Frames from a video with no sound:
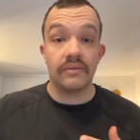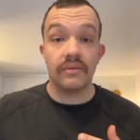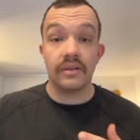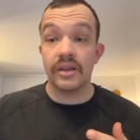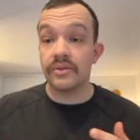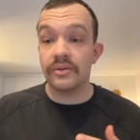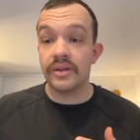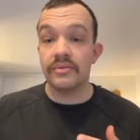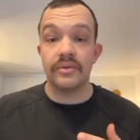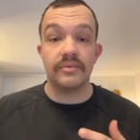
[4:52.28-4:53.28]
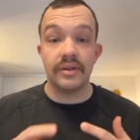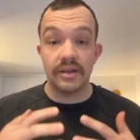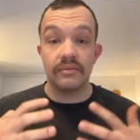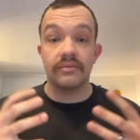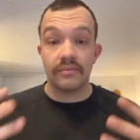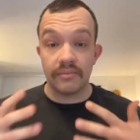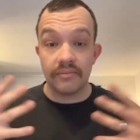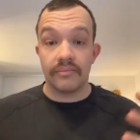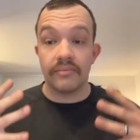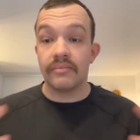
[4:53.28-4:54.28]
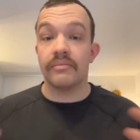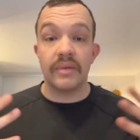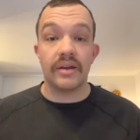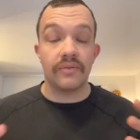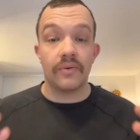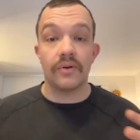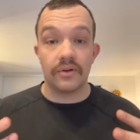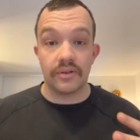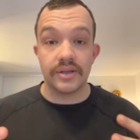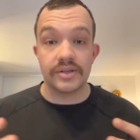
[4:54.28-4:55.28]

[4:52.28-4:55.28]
literally. We read it metaphorically,